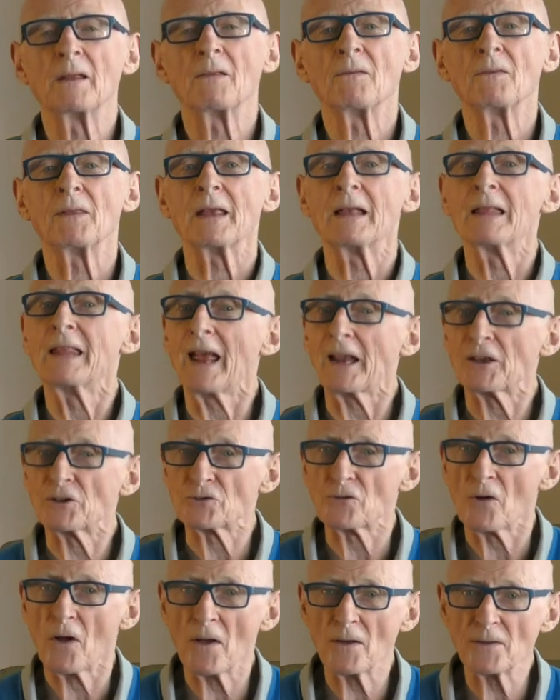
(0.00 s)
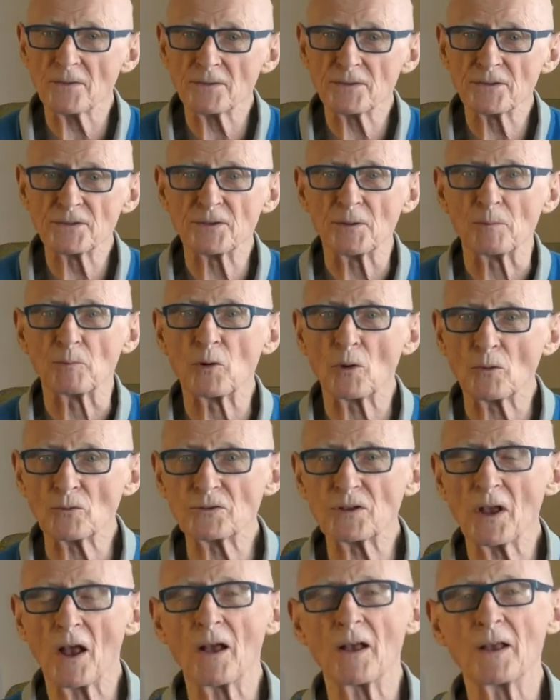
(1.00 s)
the electrons, the
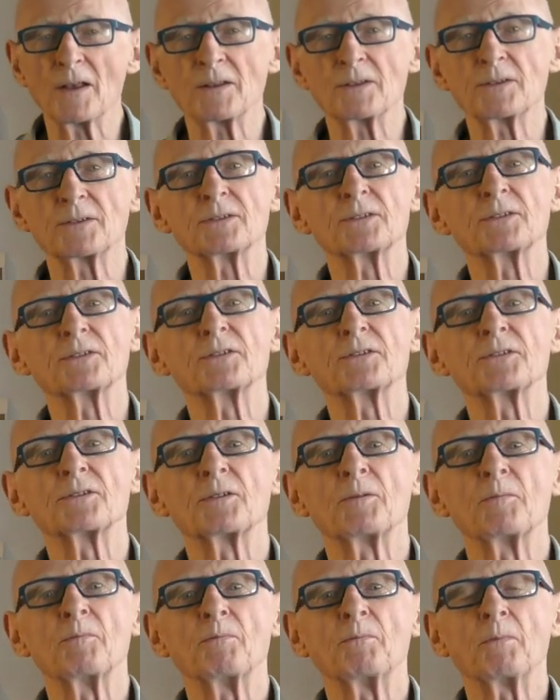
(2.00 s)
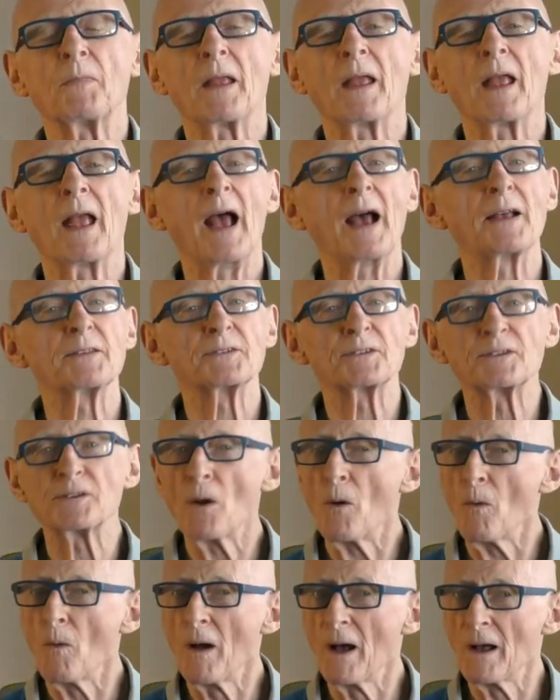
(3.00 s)
protons, and
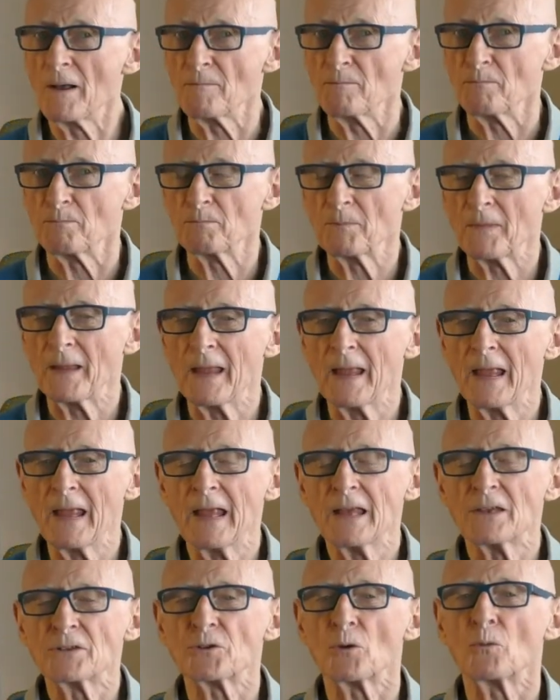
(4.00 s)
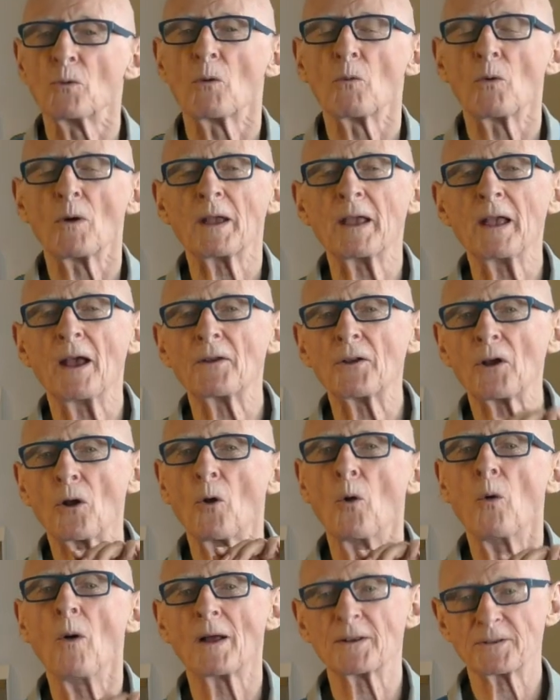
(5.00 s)
so on. So we're working on a
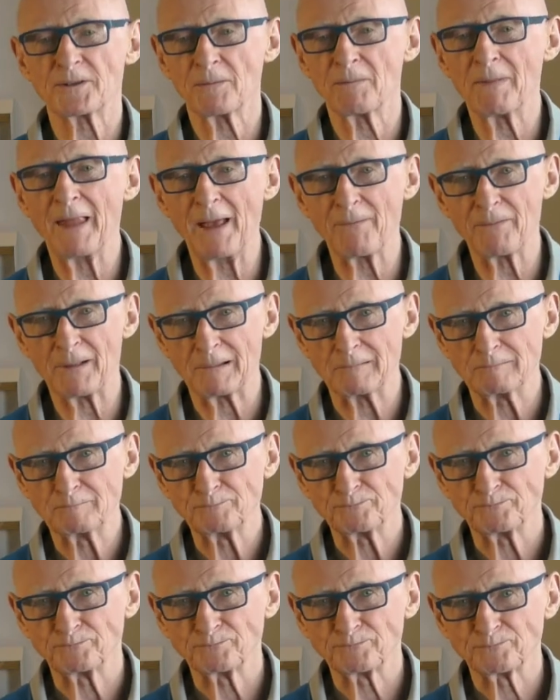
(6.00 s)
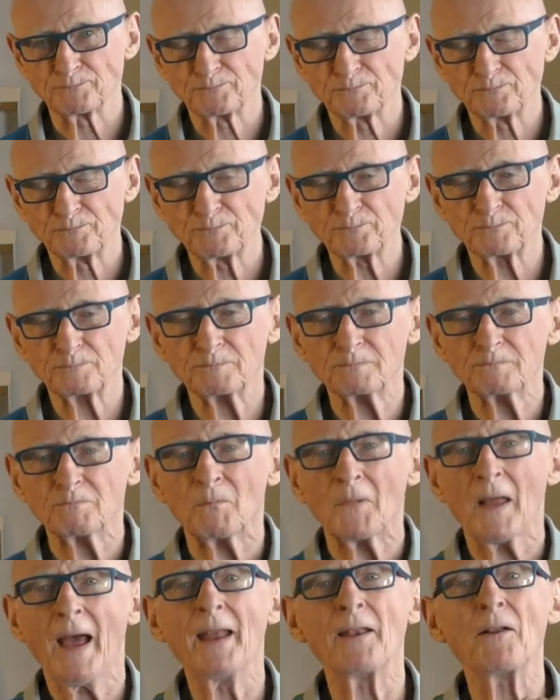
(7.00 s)
quantum level.
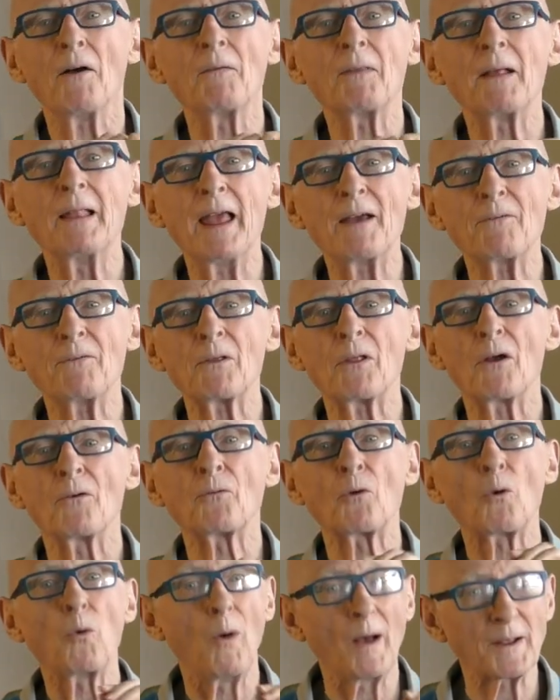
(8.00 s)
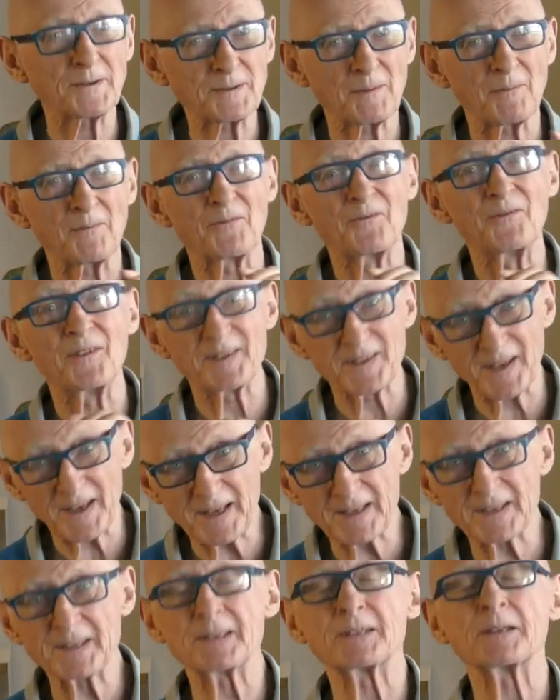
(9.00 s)
And on the level of quantum
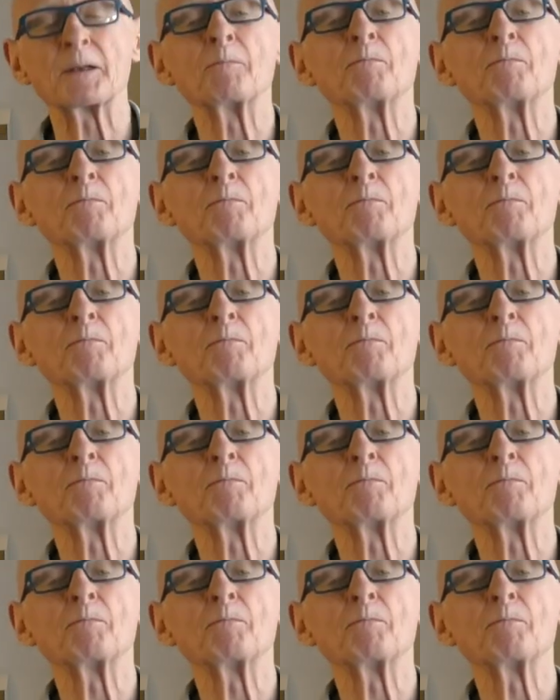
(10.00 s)
physics,